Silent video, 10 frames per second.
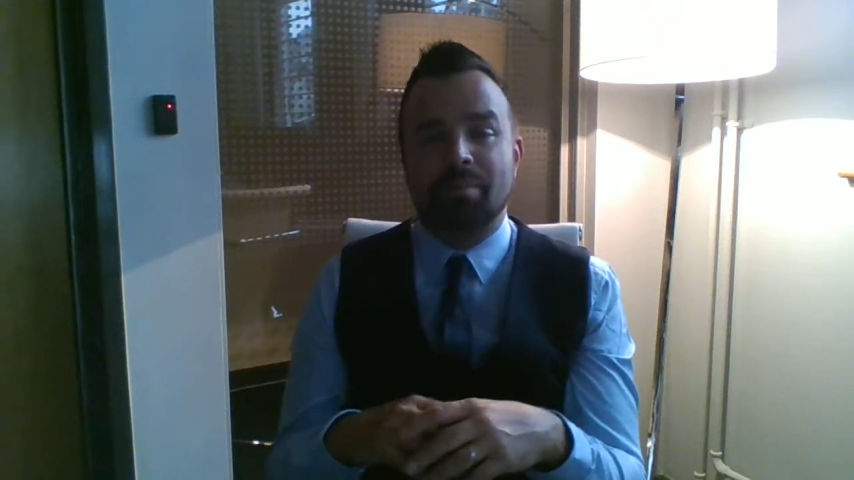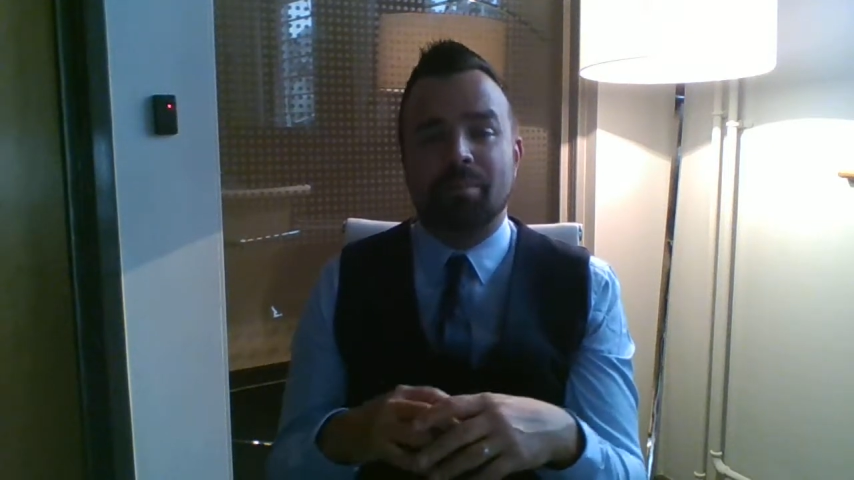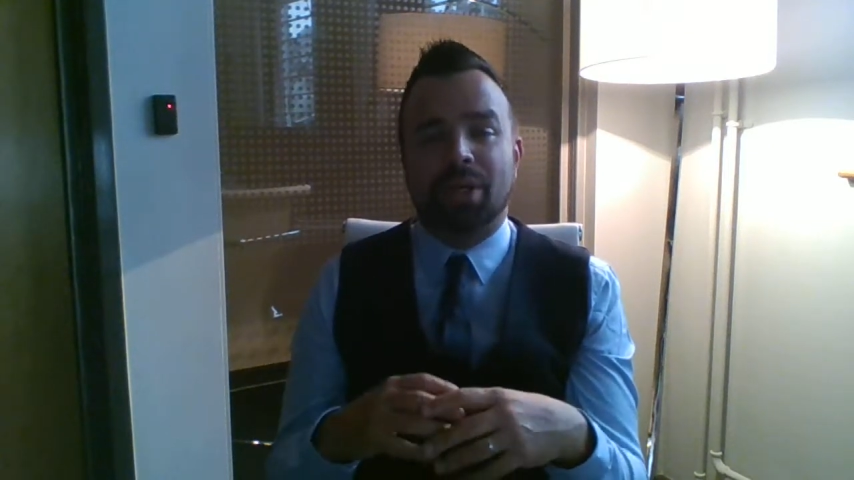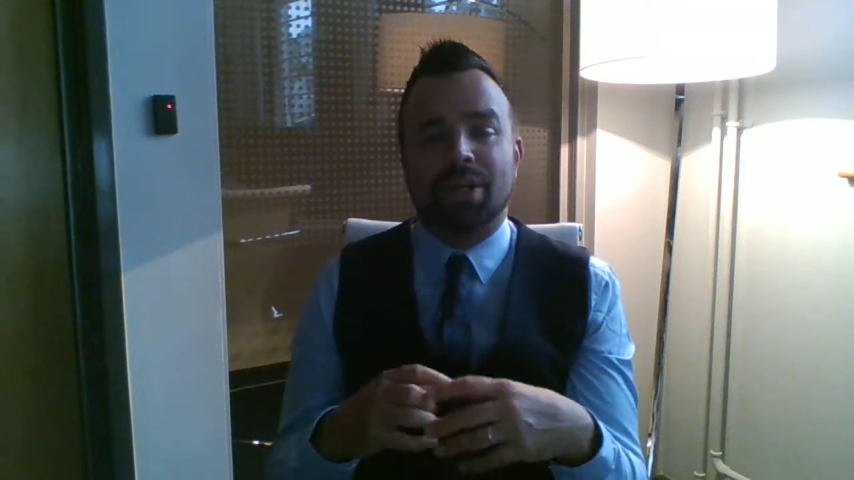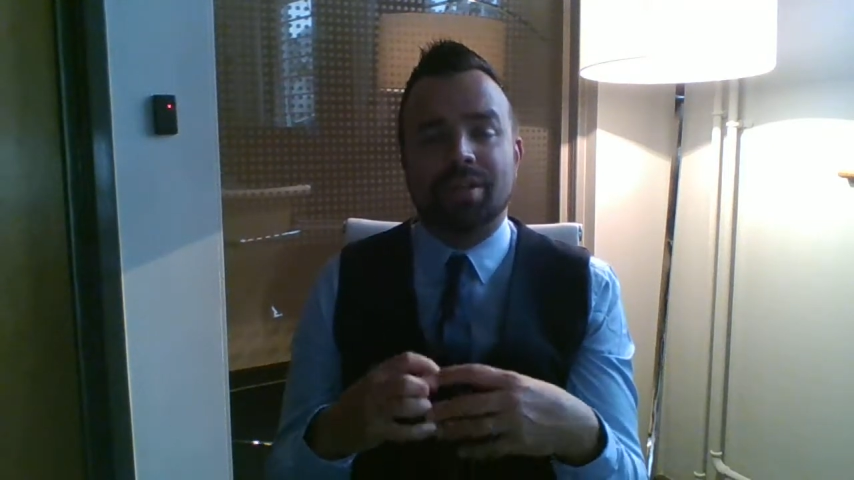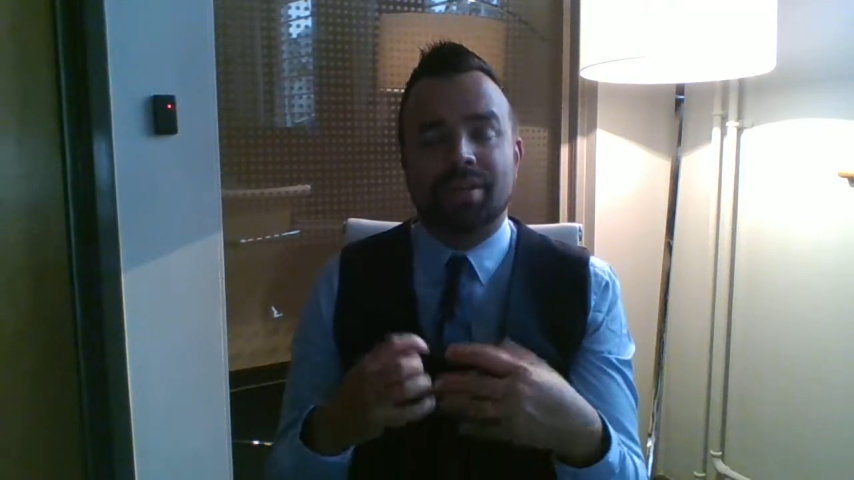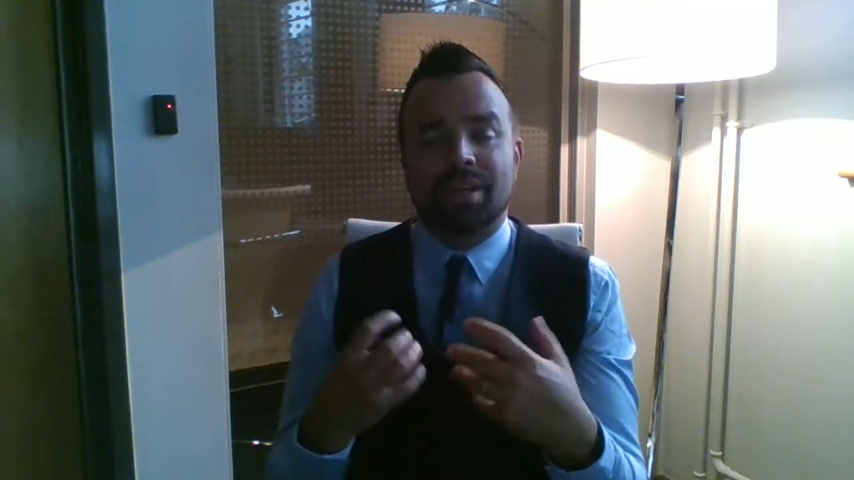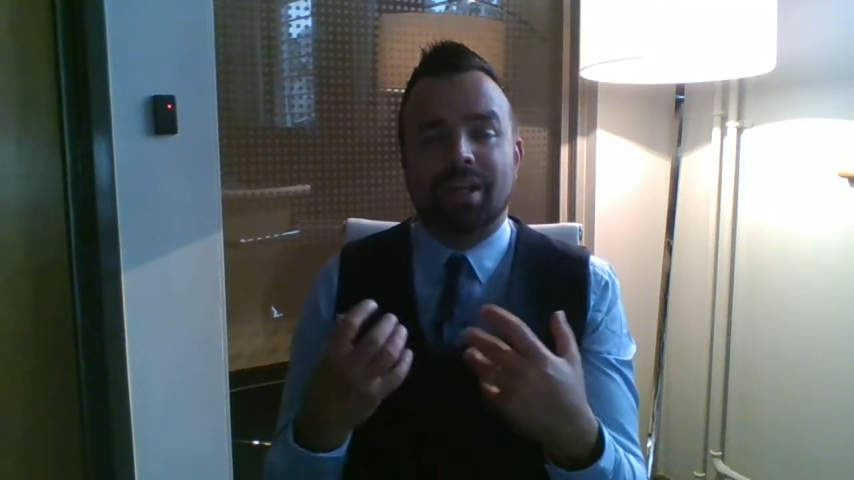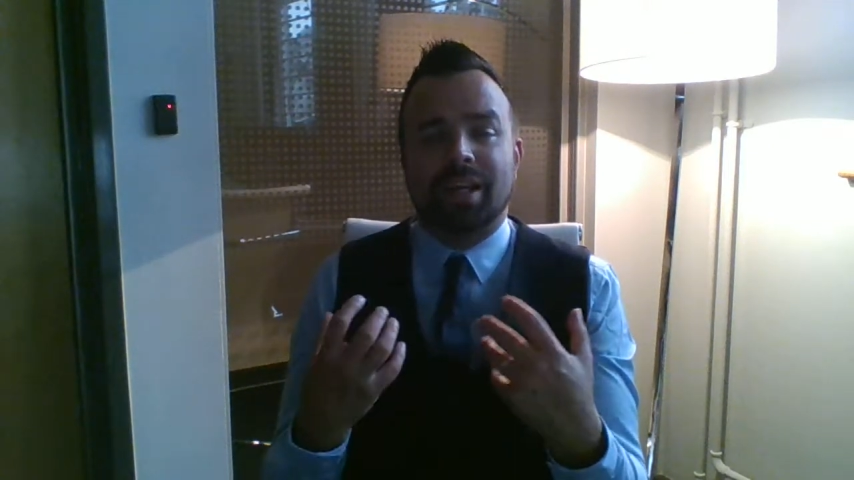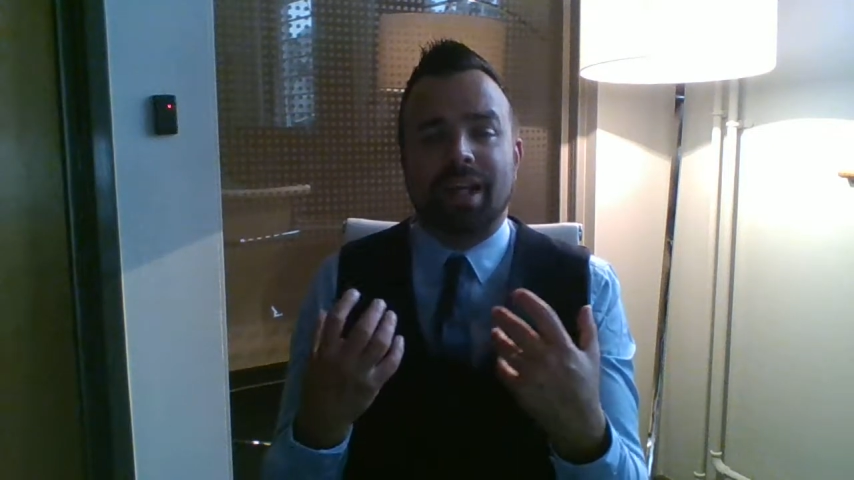
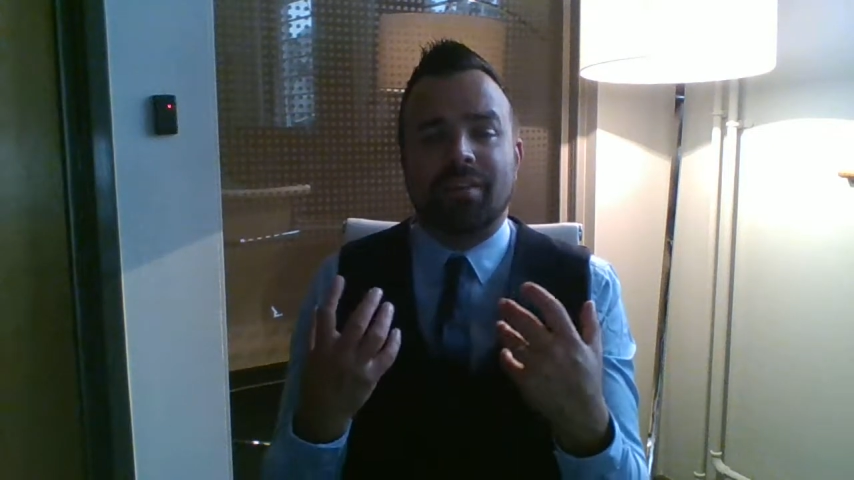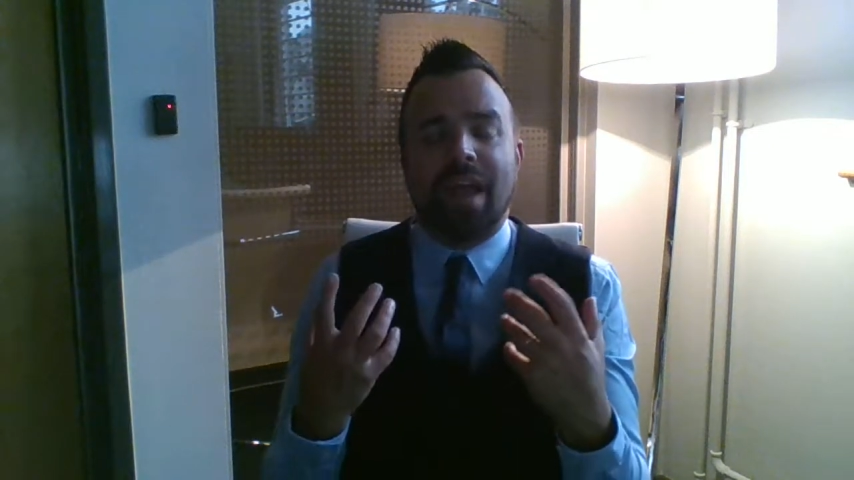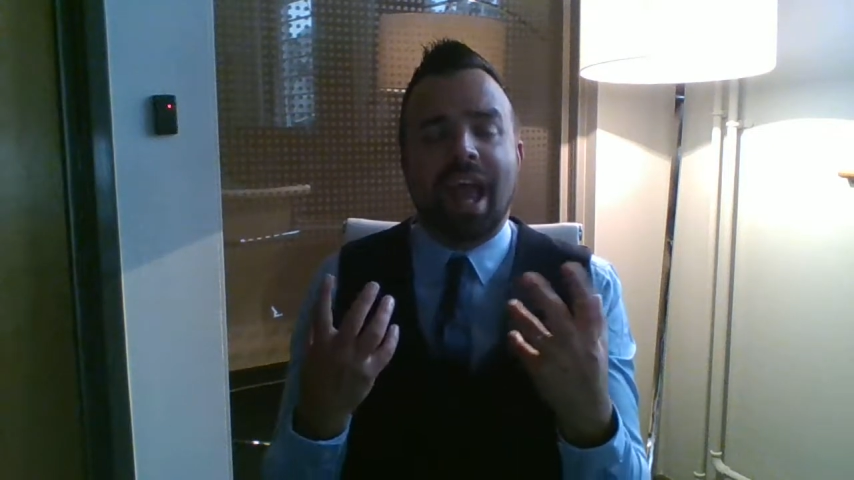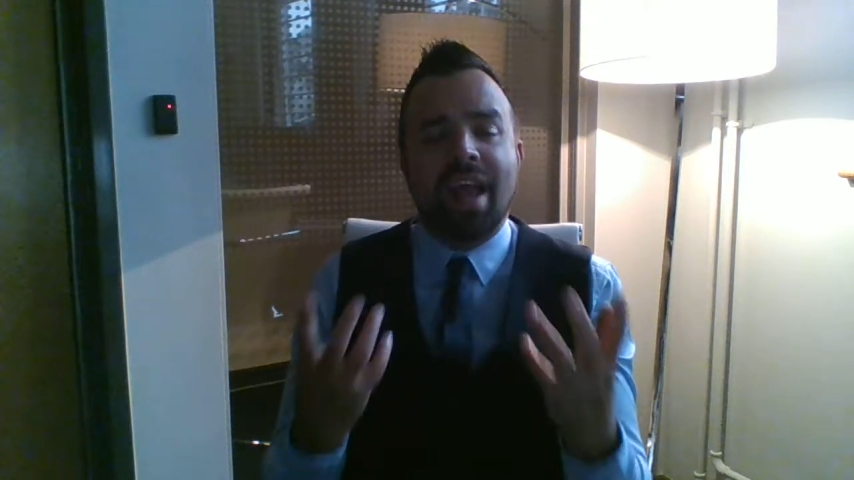Because if